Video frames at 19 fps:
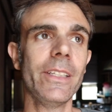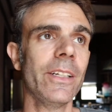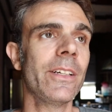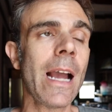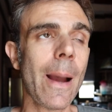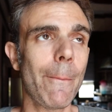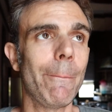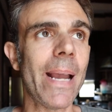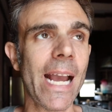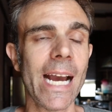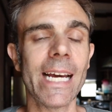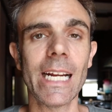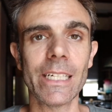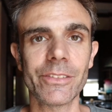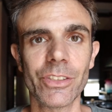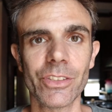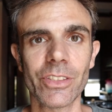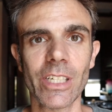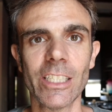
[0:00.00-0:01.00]
they're not bad
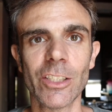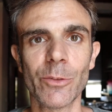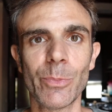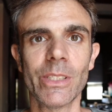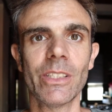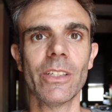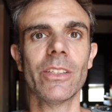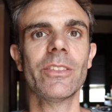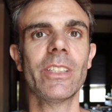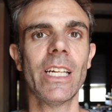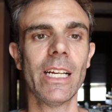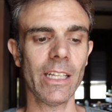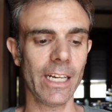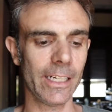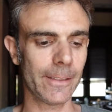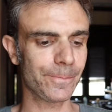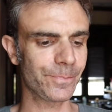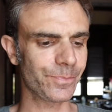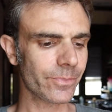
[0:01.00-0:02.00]
exercises, but they'll say
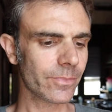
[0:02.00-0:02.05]
like,